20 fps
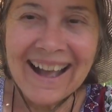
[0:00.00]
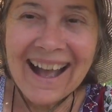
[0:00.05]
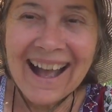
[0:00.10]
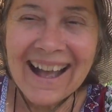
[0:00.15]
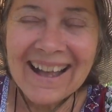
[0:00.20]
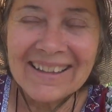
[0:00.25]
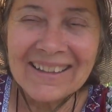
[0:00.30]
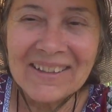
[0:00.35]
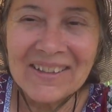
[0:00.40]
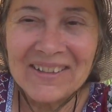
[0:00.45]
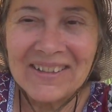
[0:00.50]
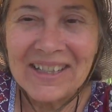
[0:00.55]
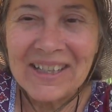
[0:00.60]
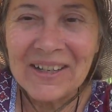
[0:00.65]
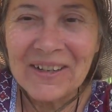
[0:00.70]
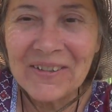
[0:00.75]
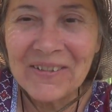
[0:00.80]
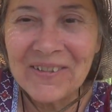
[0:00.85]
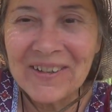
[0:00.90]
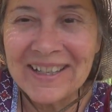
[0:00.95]
Hello,
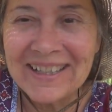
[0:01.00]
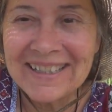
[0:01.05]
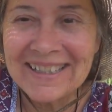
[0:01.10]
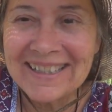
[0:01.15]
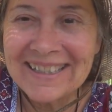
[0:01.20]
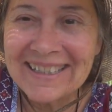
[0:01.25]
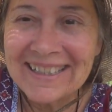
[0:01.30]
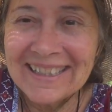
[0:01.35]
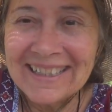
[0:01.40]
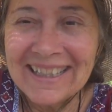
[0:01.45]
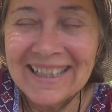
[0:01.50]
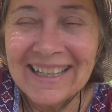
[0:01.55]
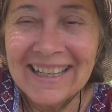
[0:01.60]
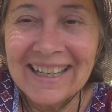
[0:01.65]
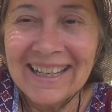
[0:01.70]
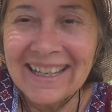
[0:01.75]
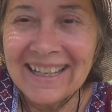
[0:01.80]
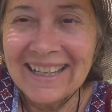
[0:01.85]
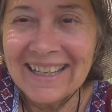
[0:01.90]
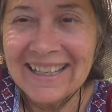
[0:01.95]
dear ones.
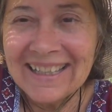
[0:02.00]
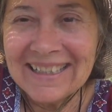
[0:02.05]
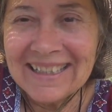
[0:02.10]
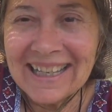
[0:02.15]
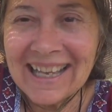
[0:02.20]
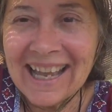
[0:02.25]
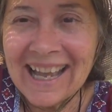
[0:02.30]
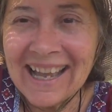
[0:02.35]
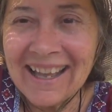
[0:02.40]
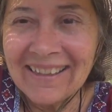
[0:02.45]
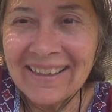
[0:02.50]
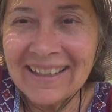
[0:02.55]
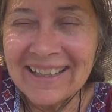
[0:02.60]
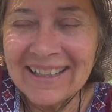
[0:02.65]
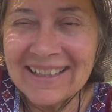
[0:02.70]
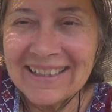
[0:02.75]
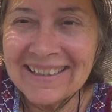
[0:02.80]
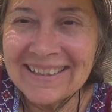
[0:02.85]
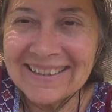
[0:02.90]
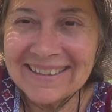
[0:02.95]
It's
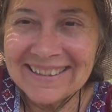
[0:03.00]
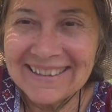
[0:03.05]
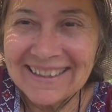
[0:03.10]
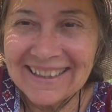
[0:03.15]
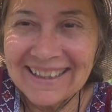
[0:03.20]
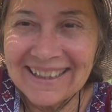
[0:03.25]
Alice